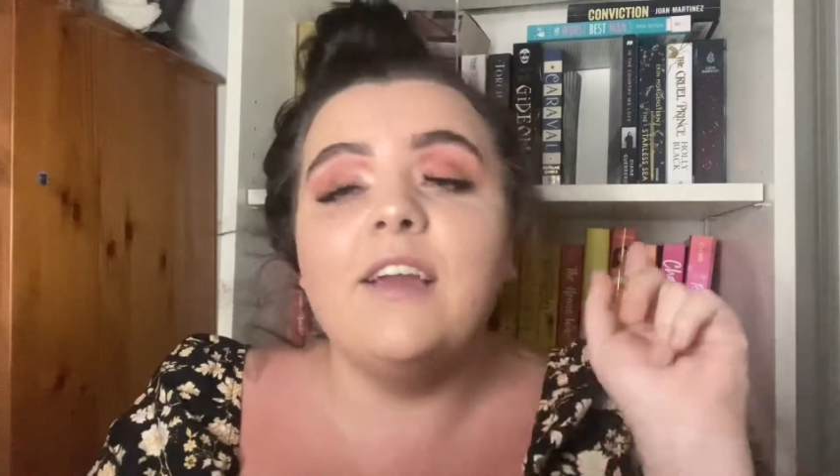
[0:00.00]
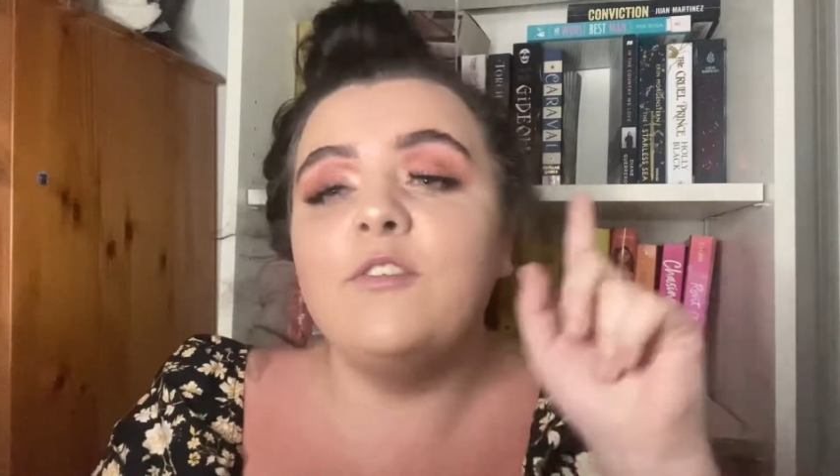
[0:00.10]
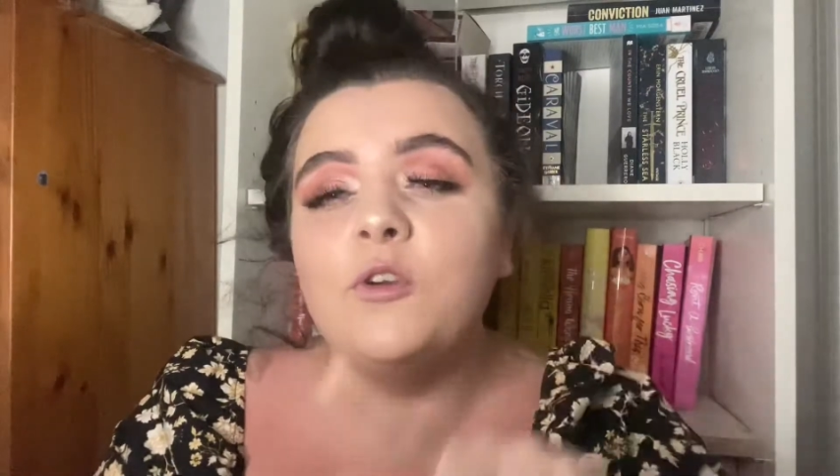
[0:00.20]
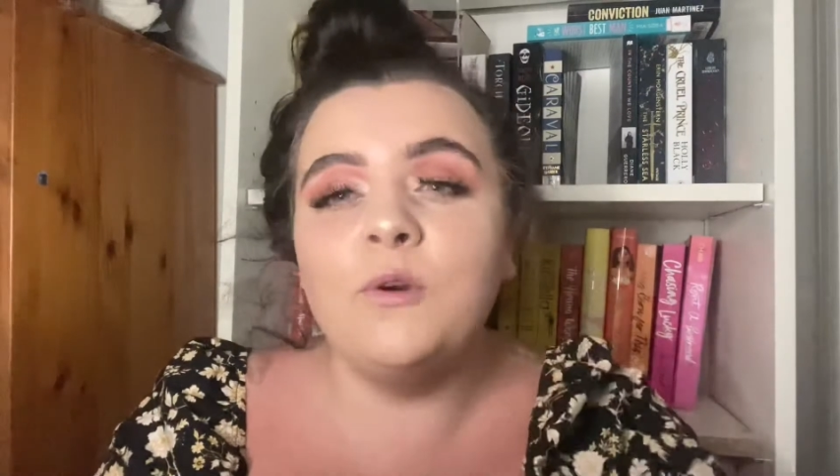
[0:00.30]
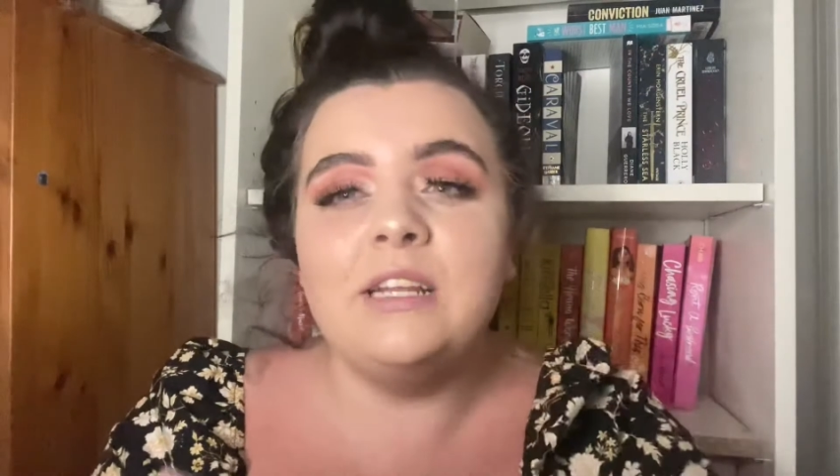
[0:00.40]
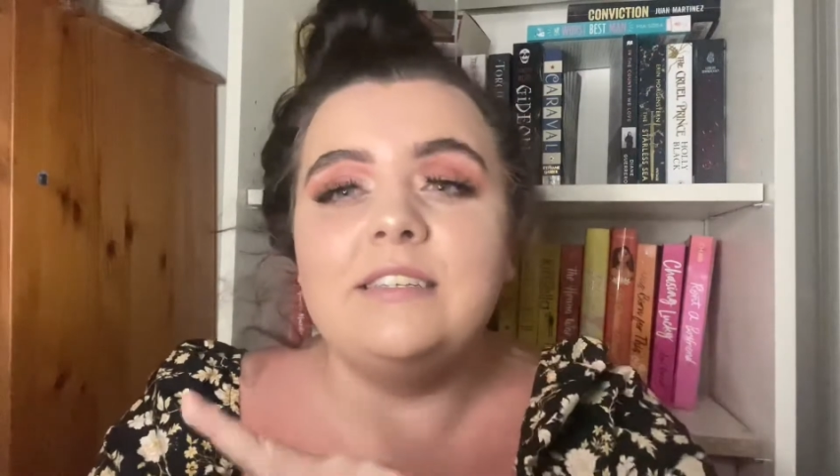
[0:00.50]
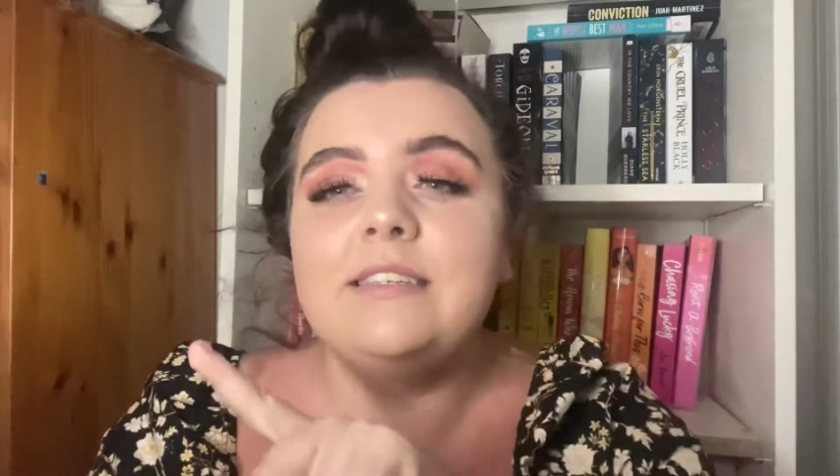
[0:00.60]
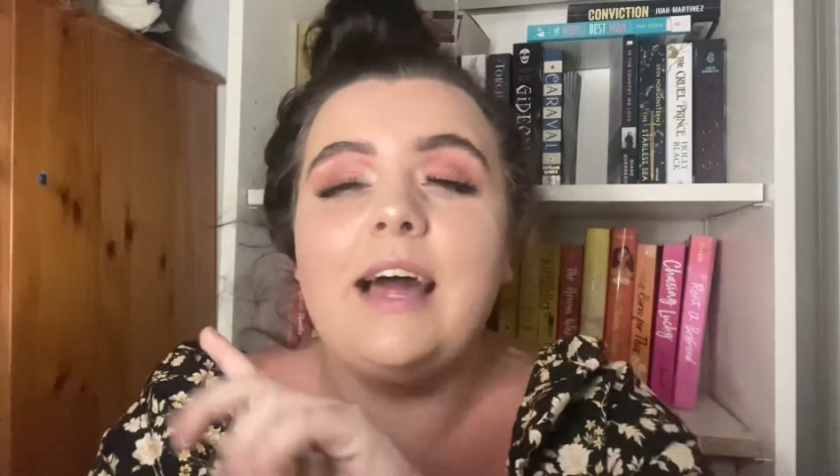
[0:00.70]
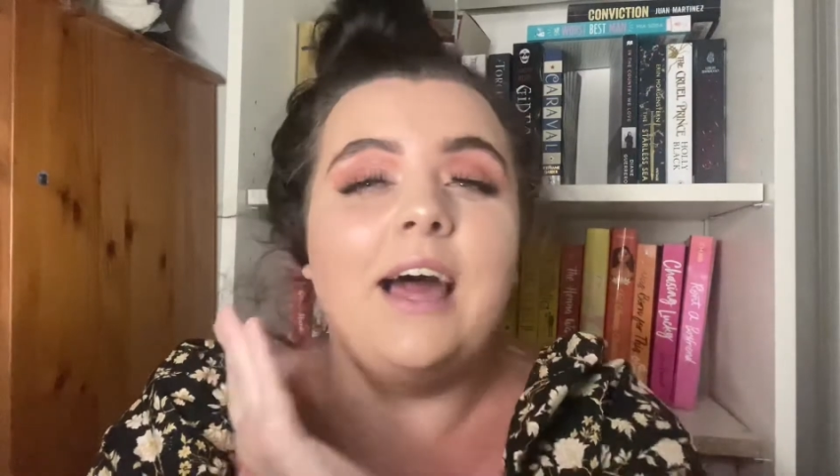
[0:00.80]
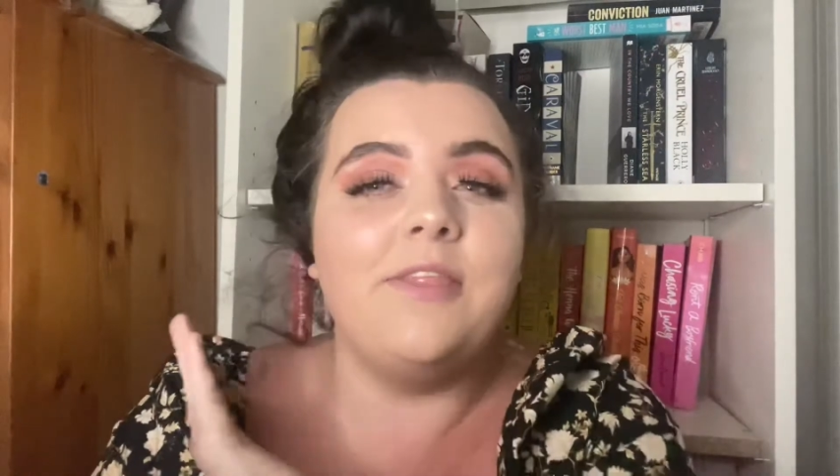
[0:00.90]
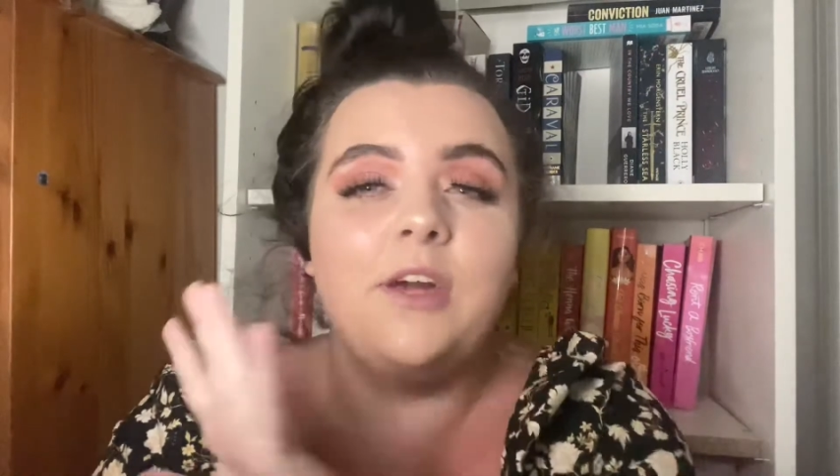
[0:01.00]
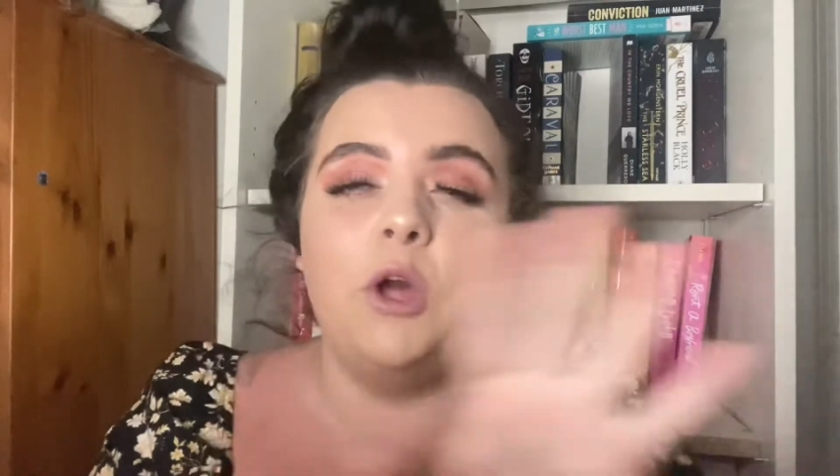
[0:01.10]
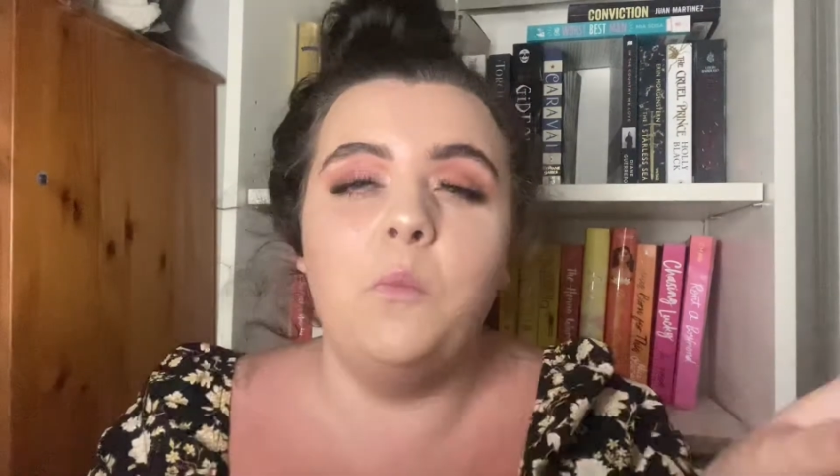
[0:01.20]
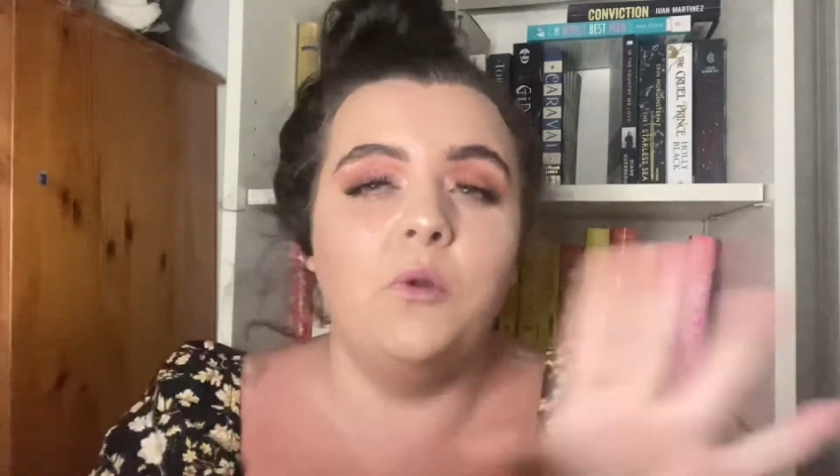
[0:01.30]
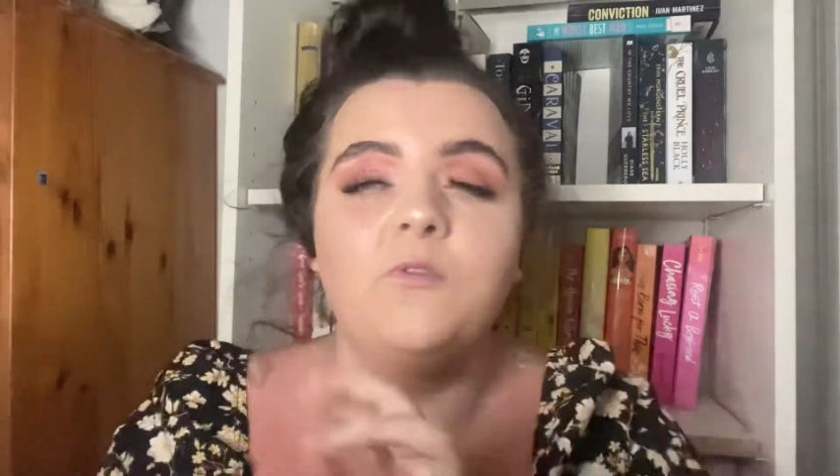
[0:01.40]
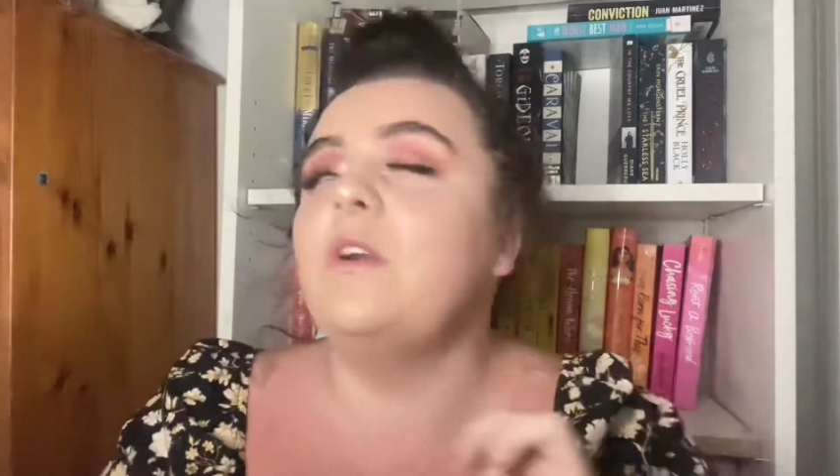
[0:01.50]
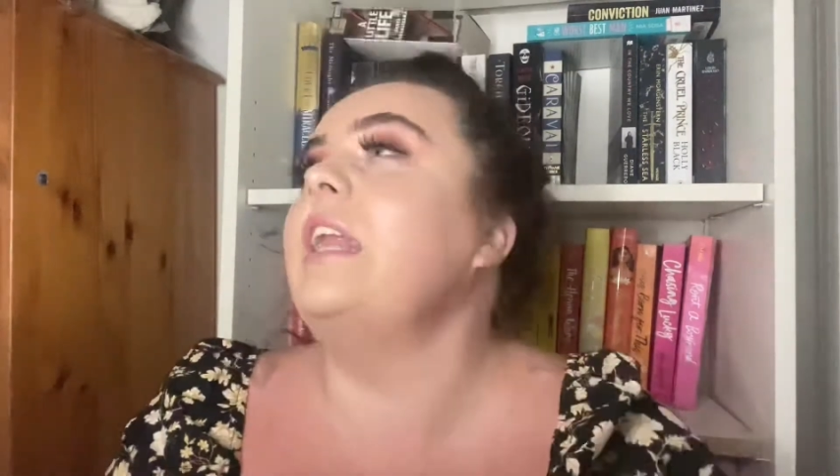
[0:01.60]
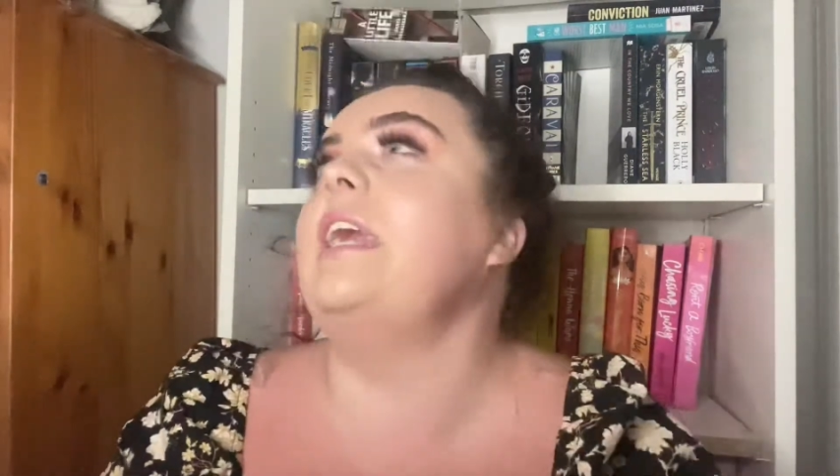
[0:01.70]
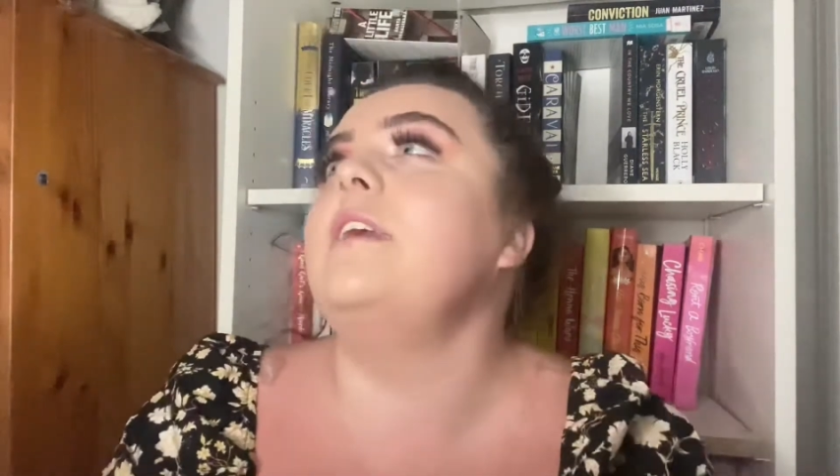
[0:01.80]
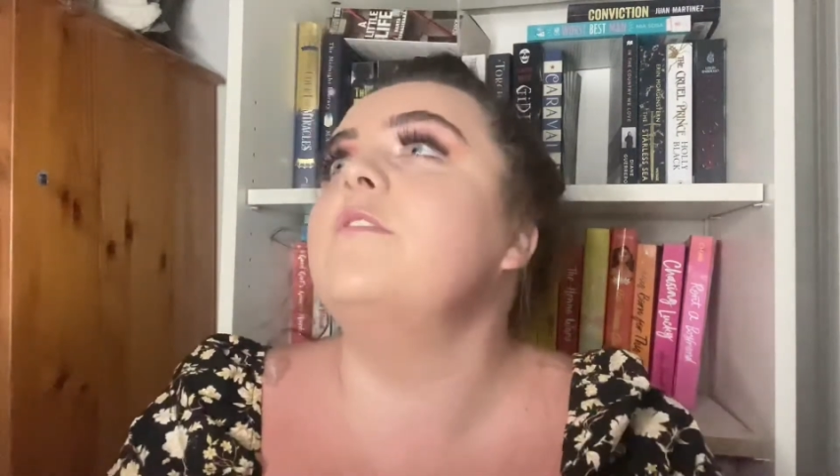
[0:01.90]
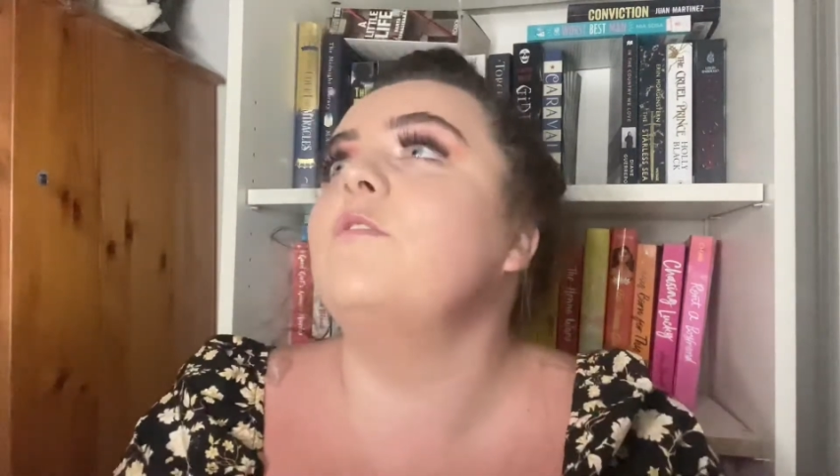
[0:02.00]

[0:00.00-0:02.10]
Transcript: If you're not into that, then I wouldn't really